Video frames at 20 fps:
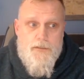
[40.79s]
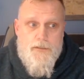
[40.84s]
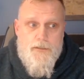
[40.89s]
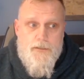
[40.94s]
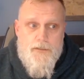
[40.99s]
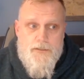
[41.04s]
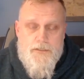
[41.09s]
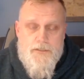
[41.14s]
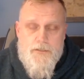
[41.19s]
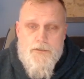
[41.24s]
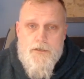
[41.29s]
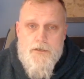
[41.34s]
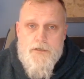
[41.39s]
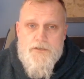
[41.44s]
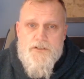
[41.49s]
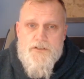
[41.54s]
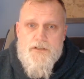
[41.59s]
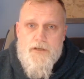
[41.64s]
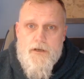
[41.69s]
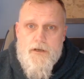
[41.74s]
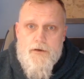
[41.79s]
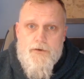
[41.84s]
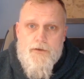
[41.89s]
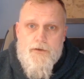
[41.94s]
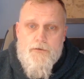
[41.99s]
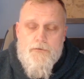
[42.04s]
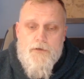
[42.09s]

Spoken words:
It's a long scenario.